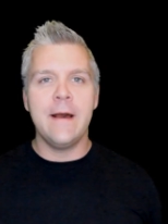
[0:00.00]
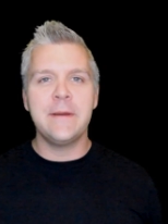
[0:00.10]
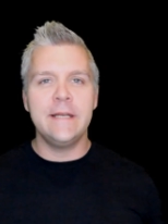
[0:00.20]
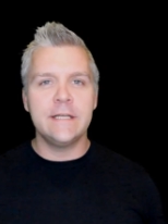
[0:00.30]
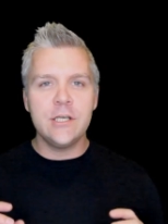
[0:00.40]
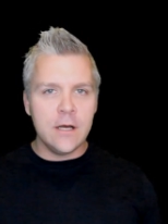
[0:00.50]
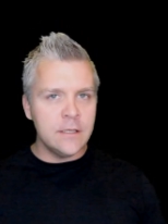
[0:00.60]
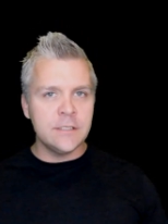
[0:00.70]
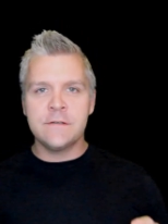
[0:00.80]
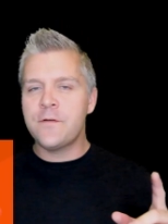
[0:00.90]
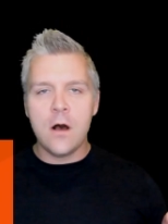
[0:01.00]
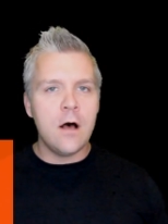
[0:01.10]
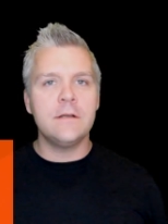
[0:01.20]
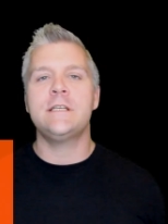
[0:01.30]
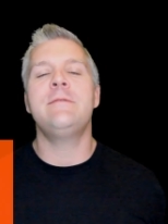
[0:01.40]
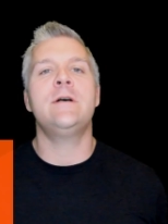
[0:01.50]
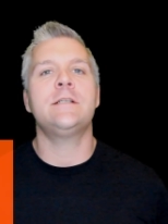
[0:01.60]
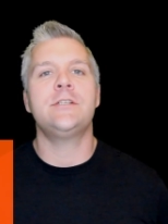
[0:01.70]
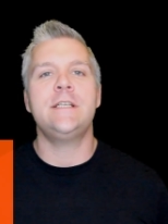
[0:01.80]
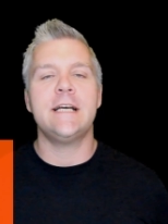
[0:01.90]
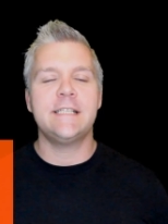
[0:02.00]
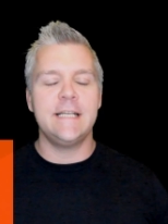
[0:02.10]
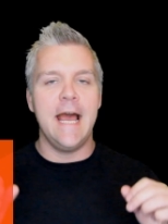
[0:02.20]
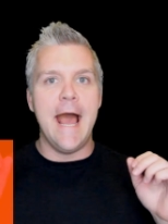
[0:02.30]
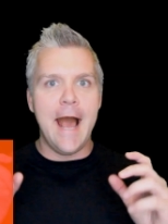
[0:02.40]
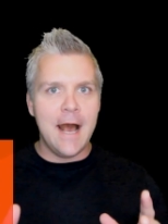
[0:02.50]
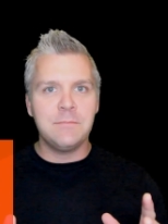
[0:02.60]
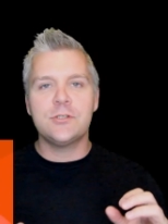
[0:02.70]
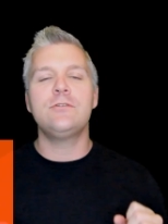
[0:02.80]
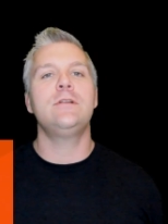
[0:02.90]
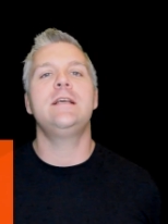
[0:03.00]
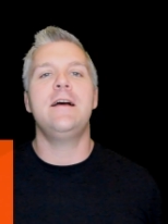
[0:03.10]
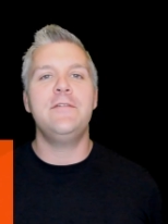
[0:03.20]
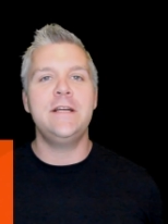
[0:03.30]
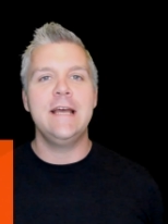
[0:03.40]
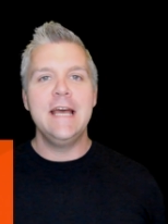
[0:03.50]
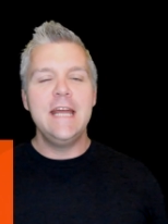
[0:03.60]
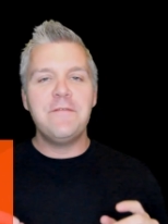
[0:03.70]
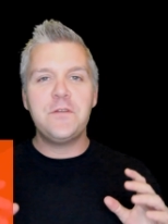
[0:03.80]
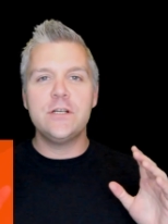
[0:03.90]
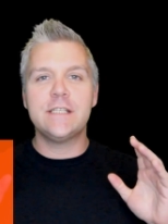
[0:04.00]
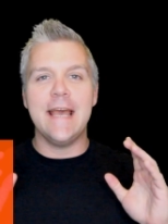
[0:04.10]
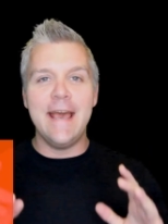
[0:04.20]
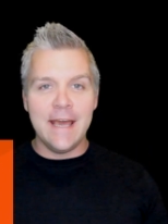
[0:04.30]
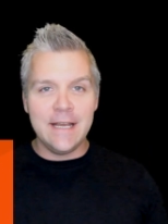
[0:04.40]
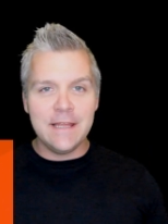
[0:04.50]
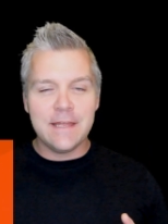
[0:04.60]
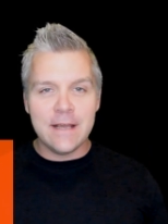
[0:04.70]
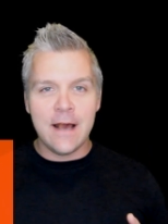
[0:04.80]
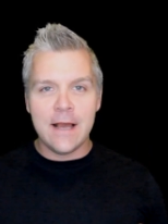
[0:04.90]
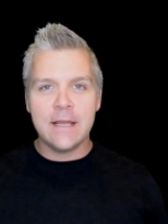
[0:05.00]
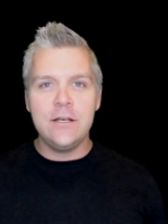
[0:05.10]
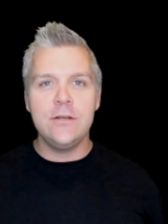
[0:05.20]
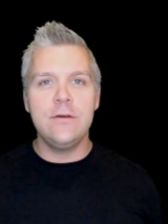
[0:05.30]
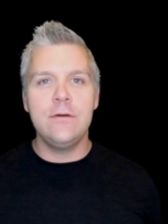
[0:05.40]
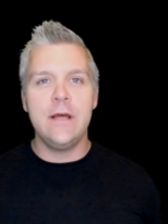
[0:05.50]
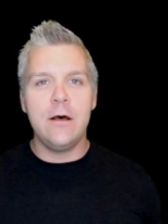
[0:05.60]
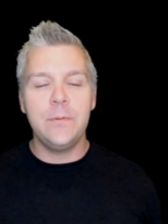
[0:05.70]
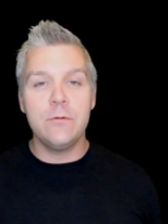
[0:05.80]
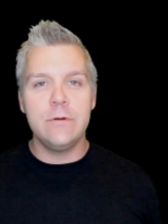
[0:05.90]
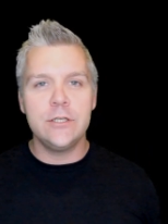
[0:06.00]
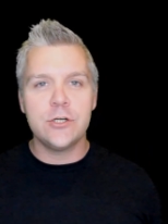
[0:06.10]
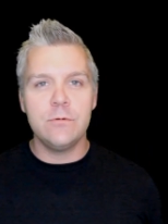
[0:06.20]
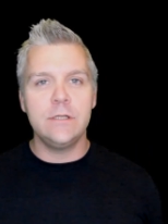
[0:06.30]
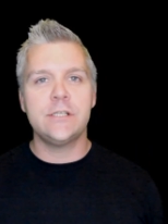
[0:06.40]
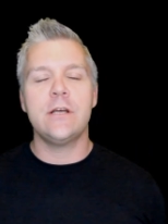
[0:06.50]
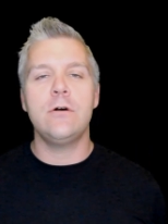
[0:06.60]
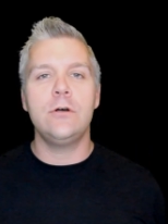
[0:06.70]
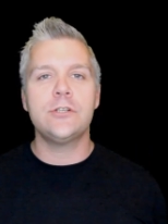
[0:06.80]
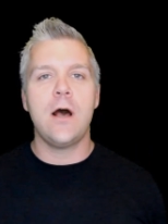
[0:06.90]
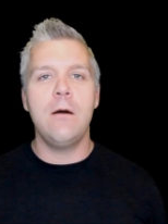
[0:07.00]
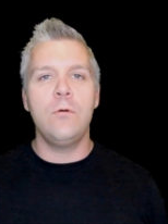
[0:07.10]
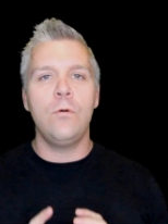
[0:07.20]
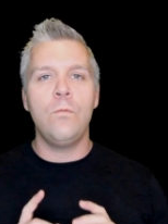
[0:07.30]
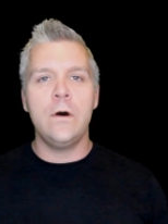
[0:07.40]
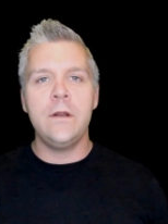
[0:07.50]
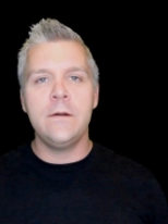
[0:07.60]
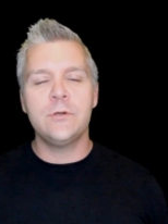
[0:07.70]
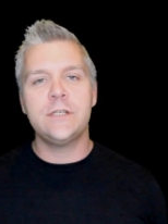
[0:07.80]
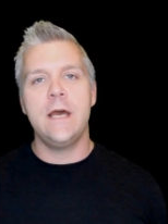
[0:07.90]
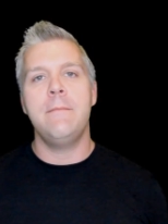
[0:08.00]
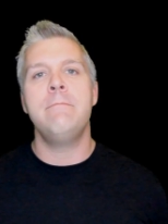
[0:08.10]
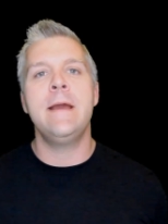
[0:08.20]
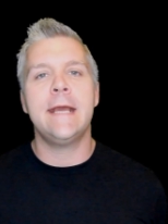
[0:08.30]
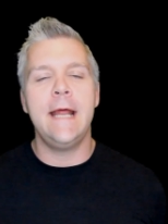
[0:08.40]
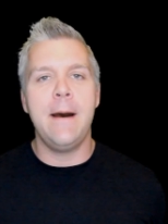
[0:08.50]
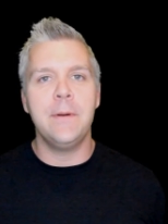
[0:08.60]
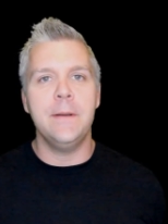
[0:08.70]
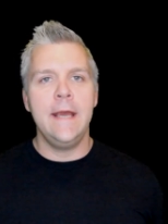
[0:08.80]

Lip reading: I'm getting tons of calls, emails, and texts, and I absolutely love it. If there's anything I can do to help you reach your real estate goals, I will 100% make it happen.